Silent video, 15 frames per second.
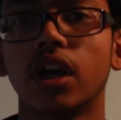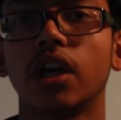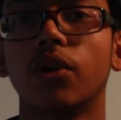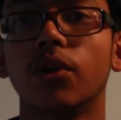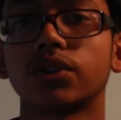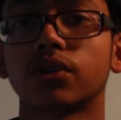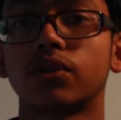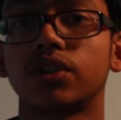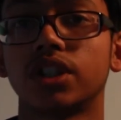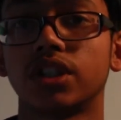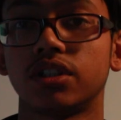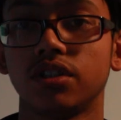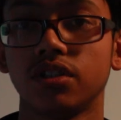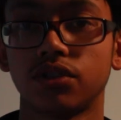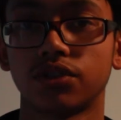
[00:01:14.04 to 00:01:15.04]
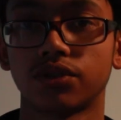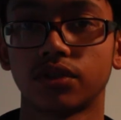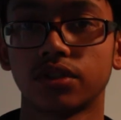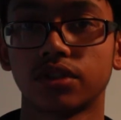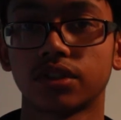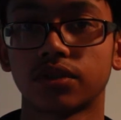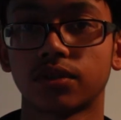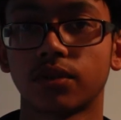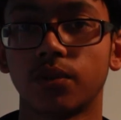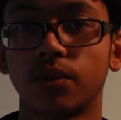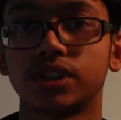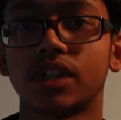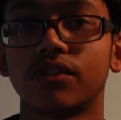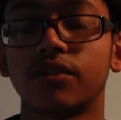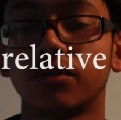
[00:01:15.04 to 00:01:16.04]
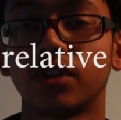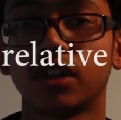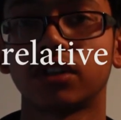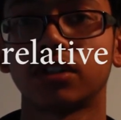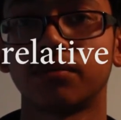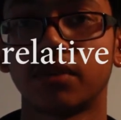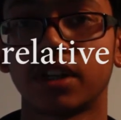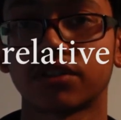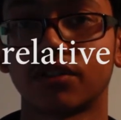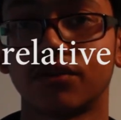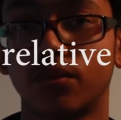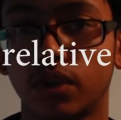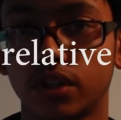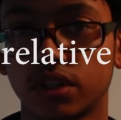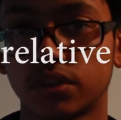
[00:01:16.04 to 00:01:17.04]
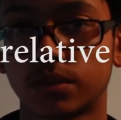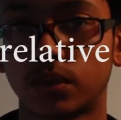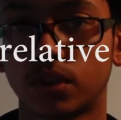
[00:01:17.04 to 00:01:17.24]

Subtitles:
It also contains neutrons, which have a relative mass of 1 as